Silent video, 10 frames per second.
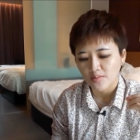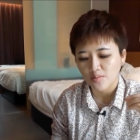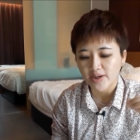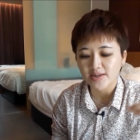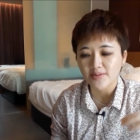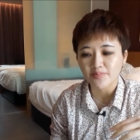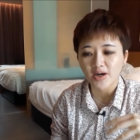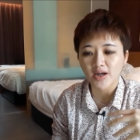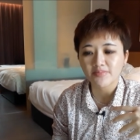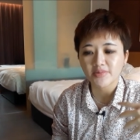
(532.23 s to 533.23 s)
When the
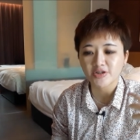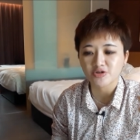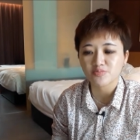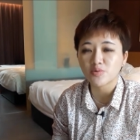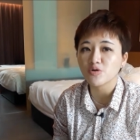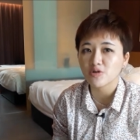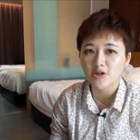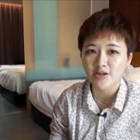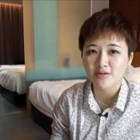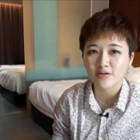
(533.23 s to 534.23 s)
pipe is
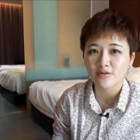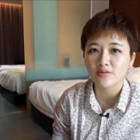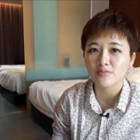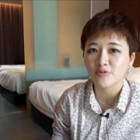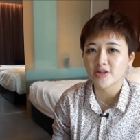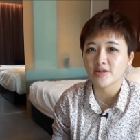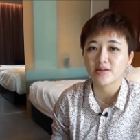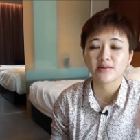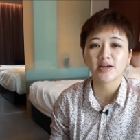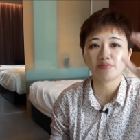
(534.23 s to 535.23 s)
broken, when
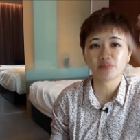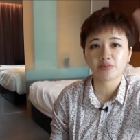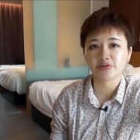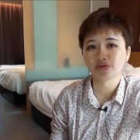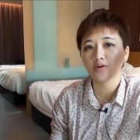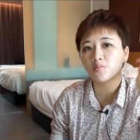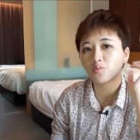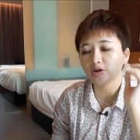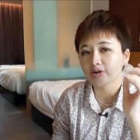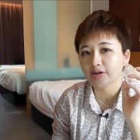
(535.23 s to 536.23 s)
the light bulb is not
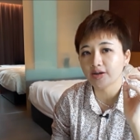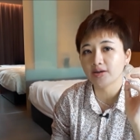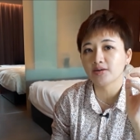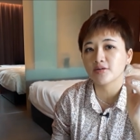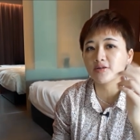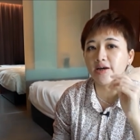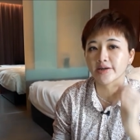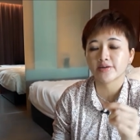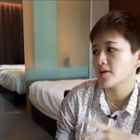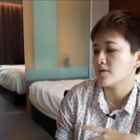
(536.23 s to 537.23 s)
working,
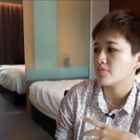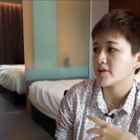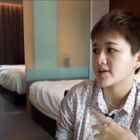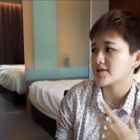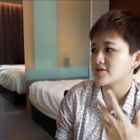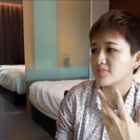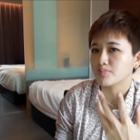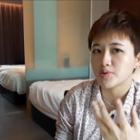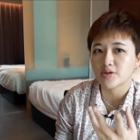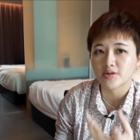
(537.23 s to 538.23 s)
like when the kitchen
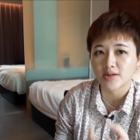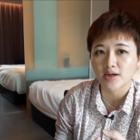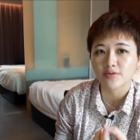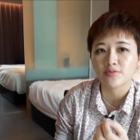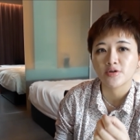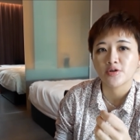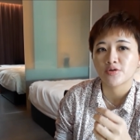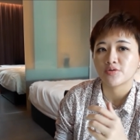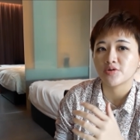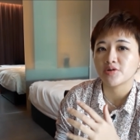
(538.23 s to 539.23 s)
burned down,
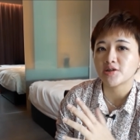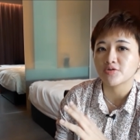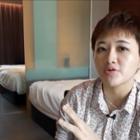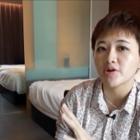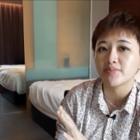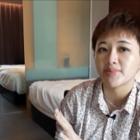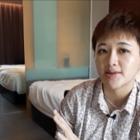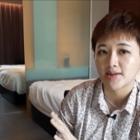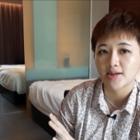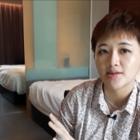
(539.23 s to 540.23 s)
do you need to go and
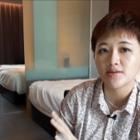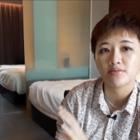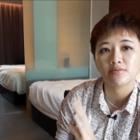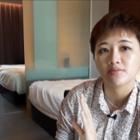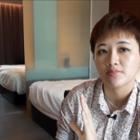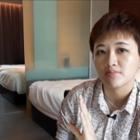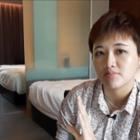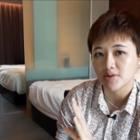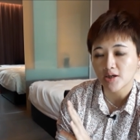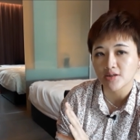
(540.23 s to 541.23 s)
maintain it?
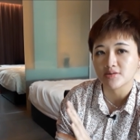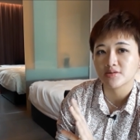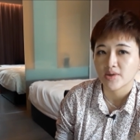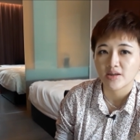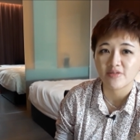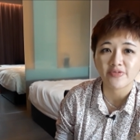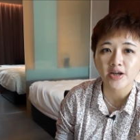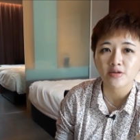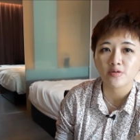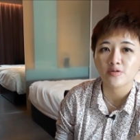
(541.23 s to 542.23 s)
Yes. In
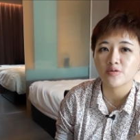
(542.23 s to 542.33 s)
fact,